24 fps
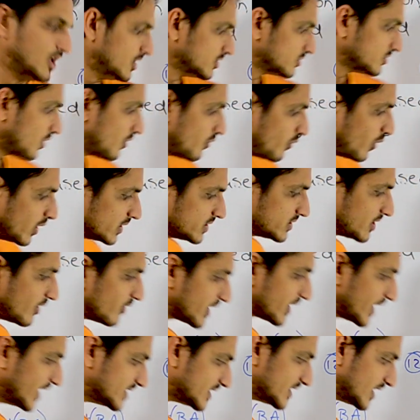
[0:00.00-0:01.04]
So what's our
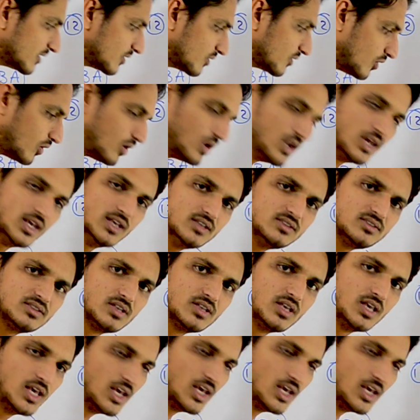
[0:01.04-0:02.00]
agent goal is,